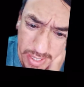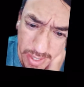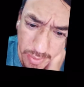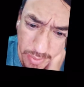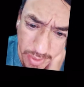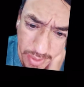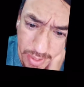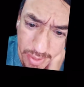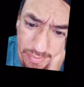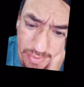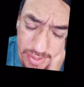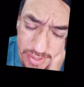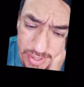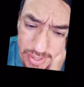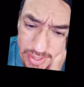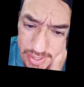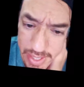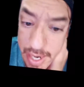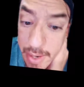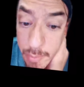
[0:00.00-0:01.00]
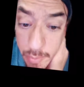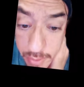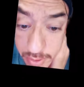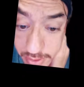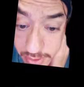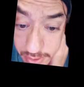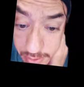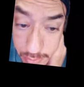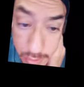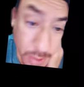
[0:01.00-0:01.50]
The only difference is that
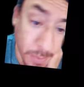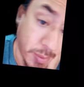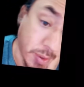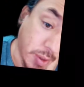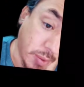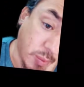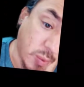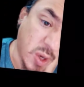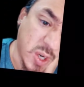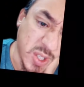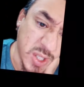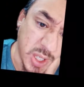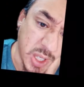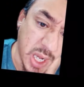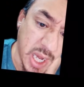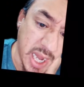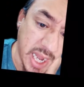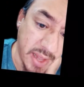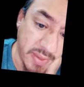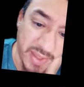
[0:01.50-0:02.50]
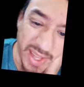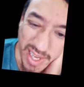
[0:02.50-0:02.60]
one's encrypted, one's not.